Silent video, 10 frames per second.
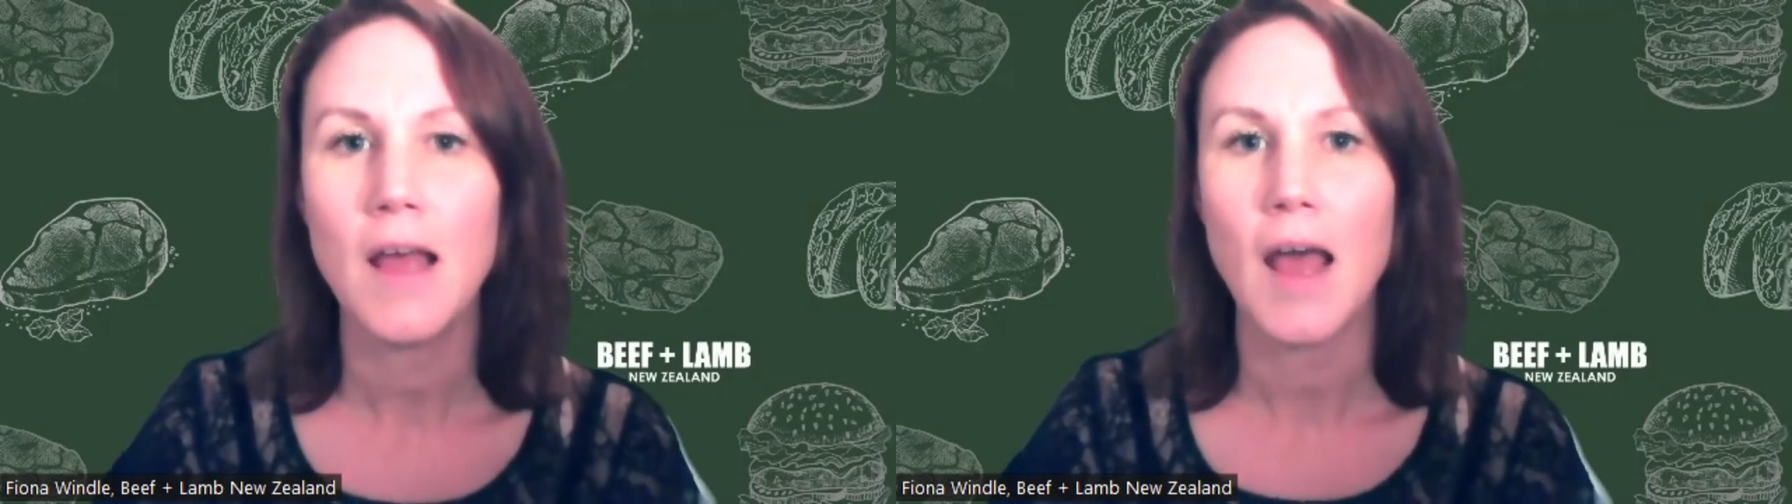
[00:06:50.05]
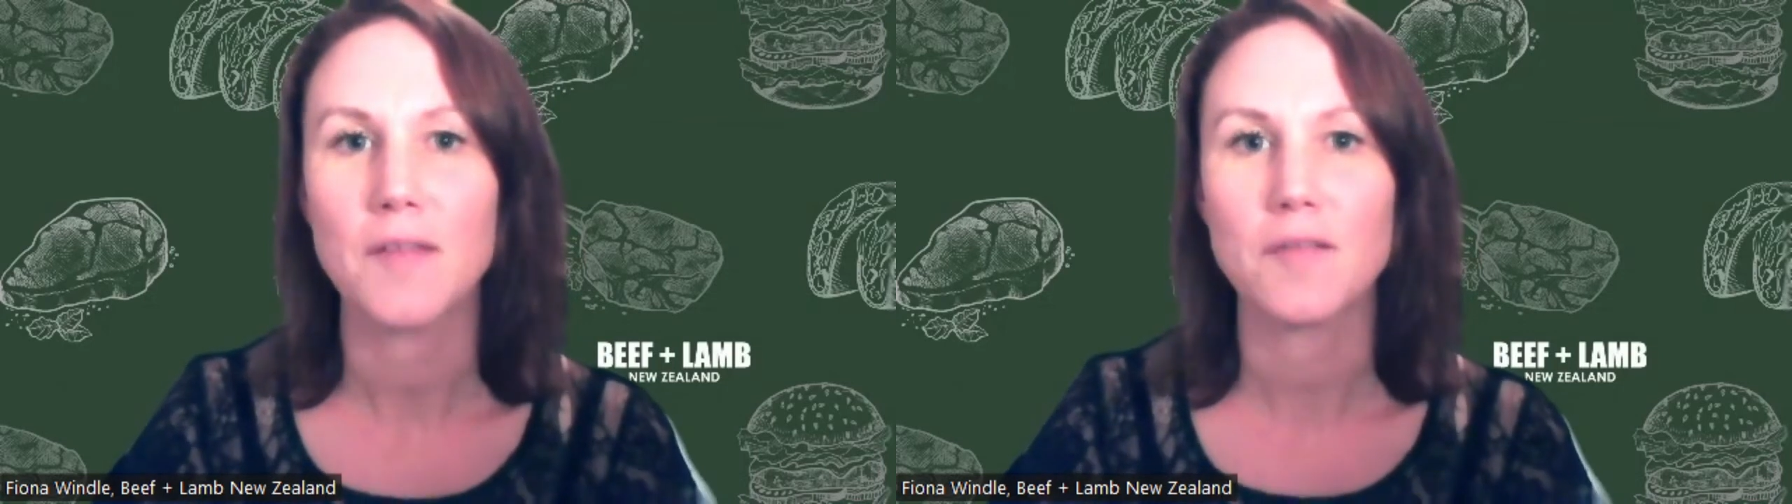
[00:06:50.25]

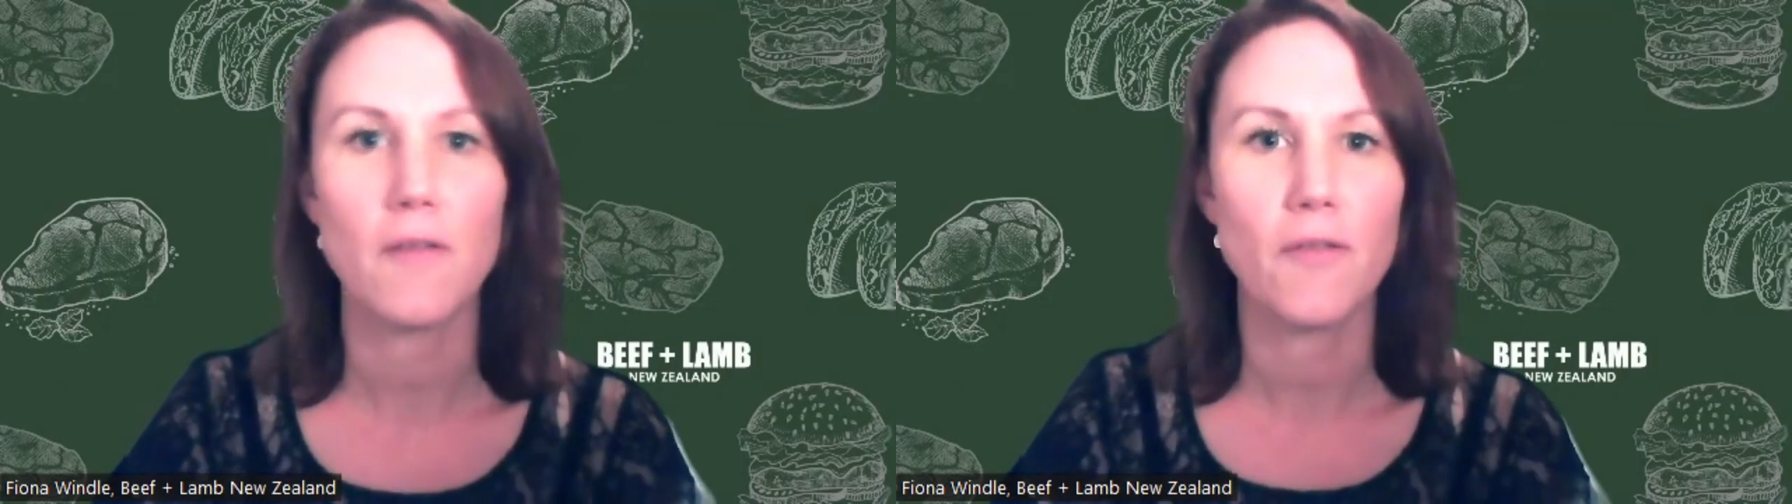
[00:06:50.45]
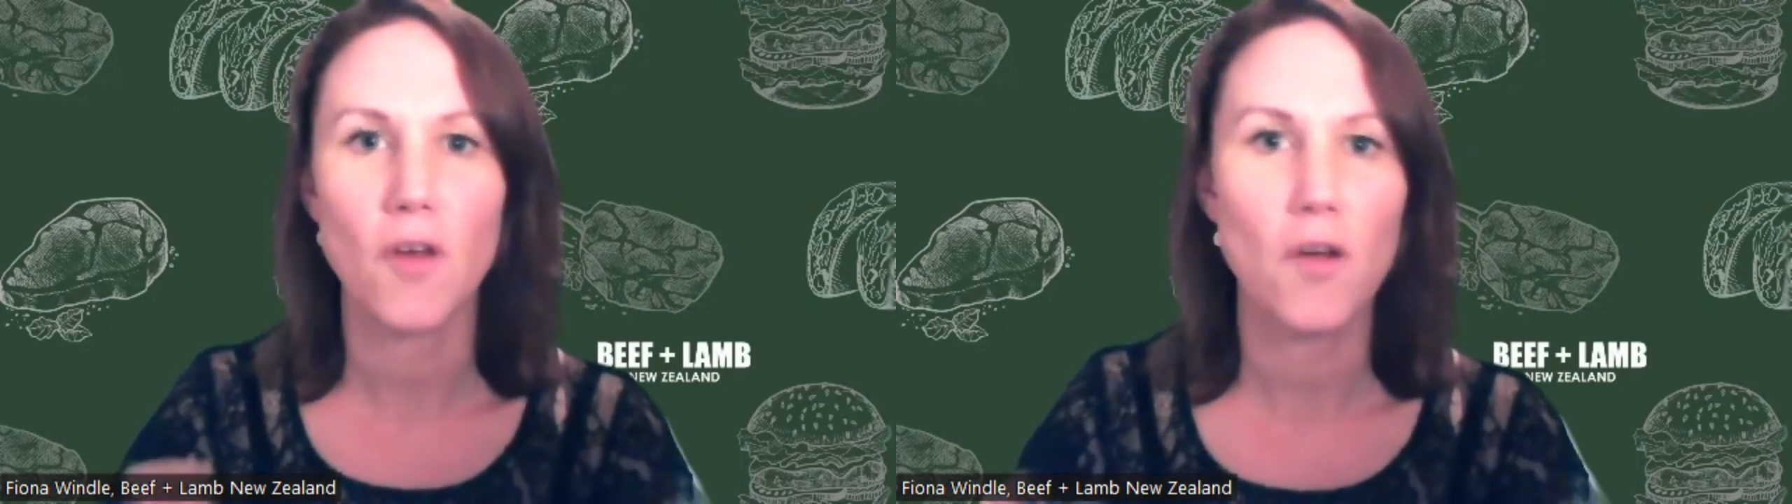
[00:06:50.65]
And so
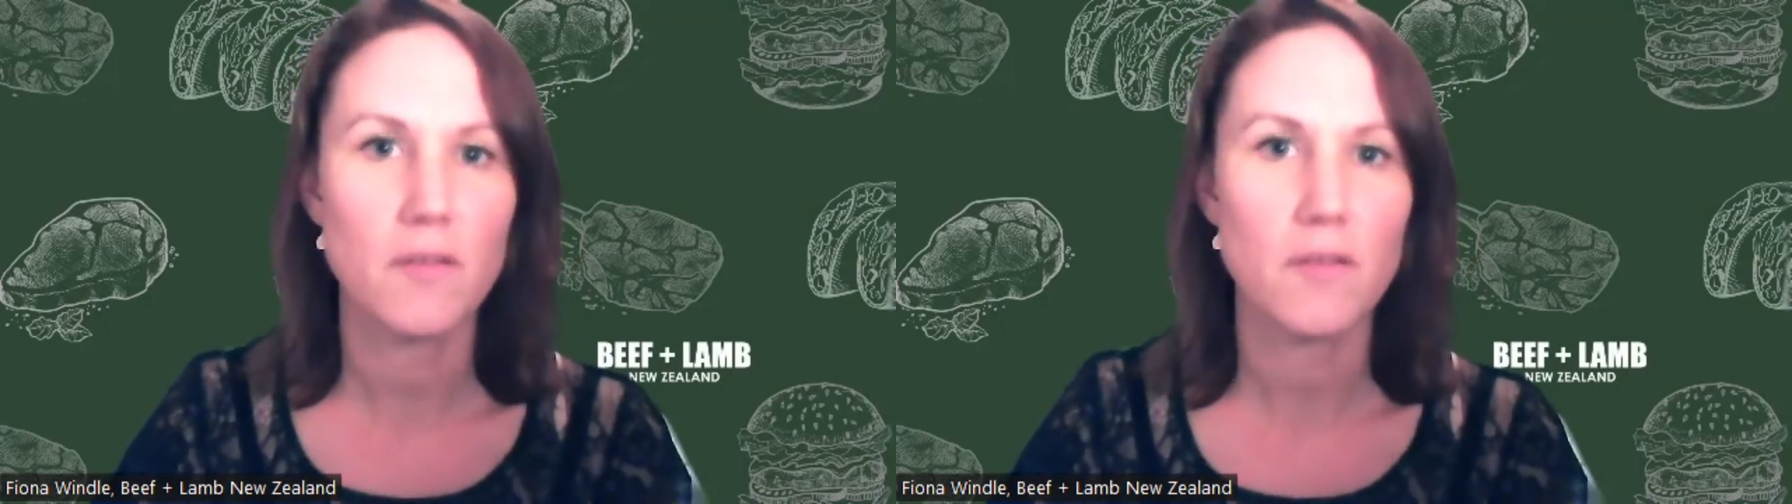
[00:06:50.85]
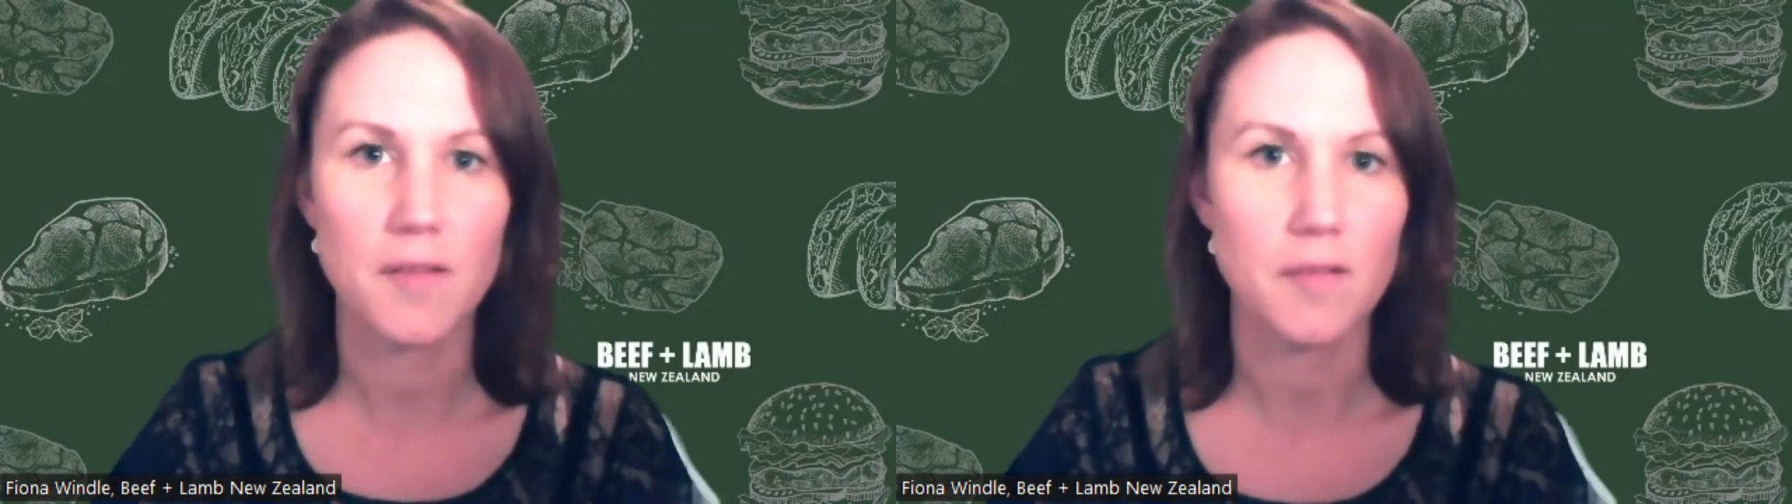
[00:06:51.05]
for those
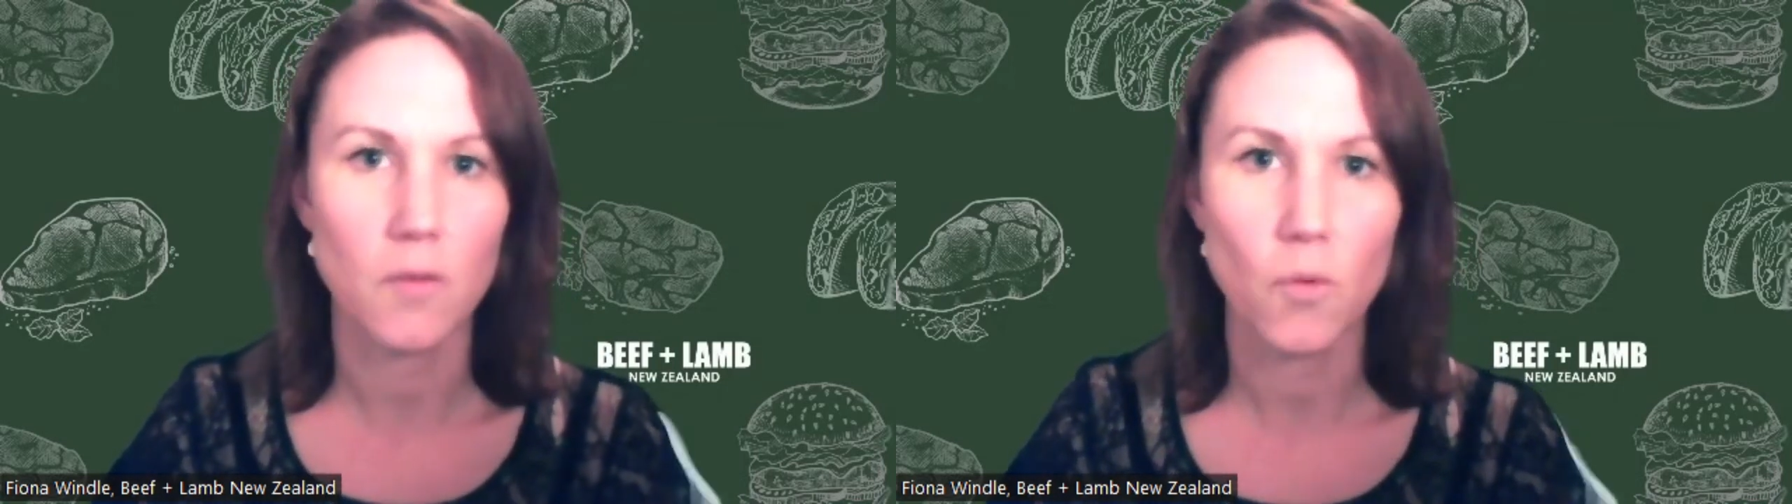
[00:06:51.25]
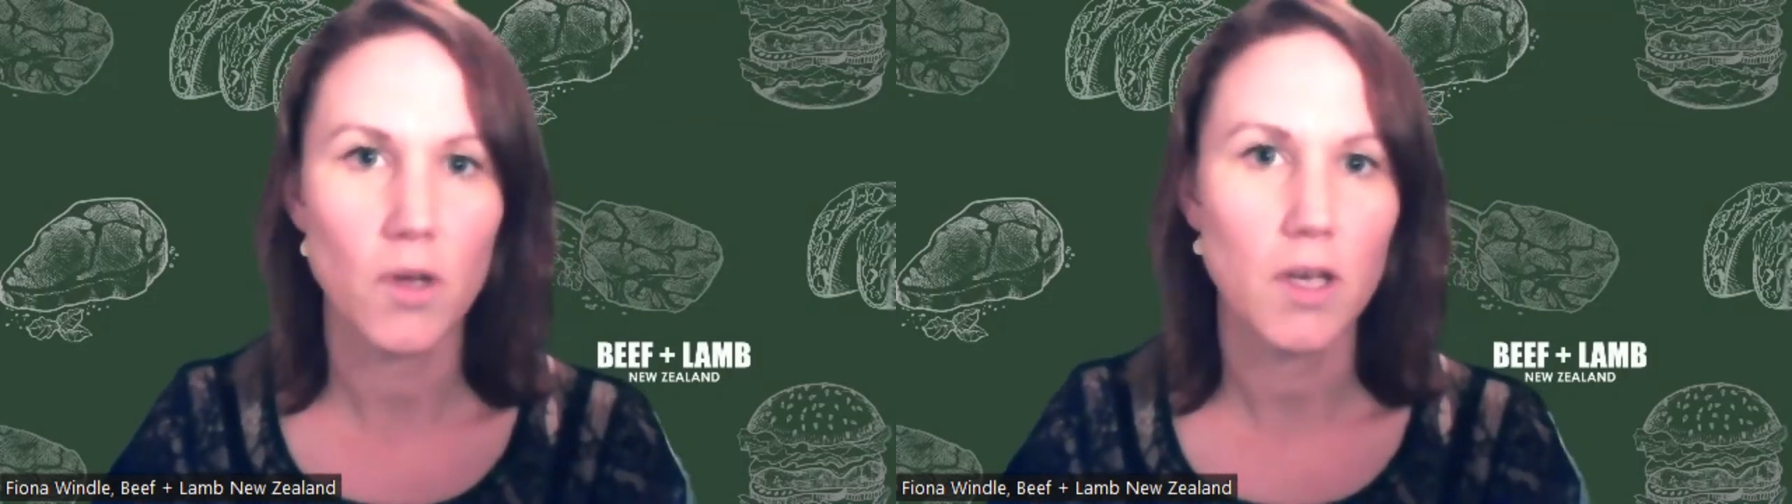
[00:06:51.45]
of us that
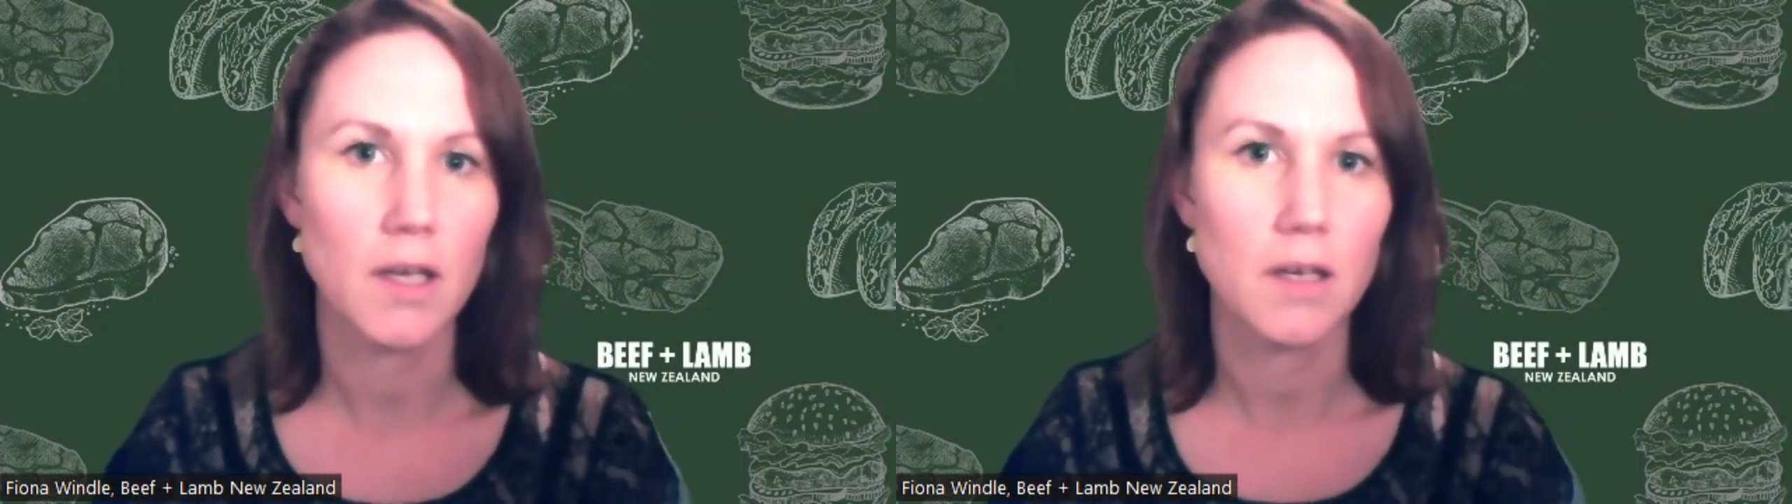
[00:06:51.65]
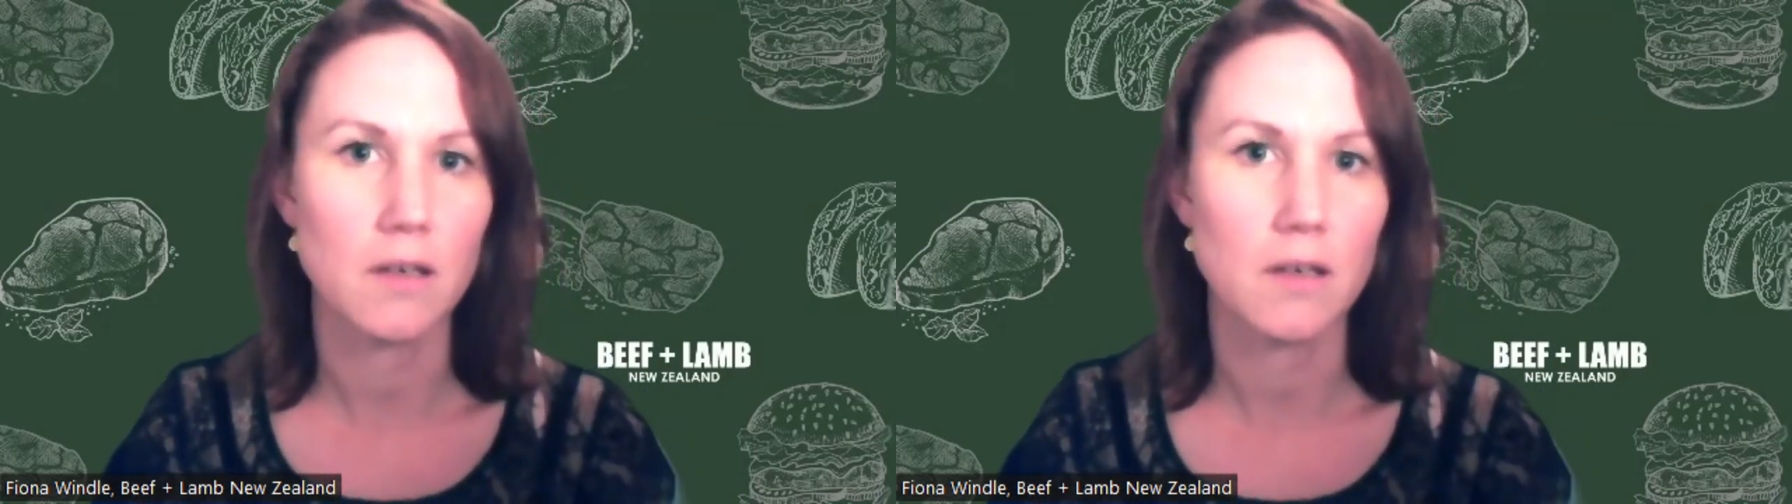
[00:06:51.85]
are working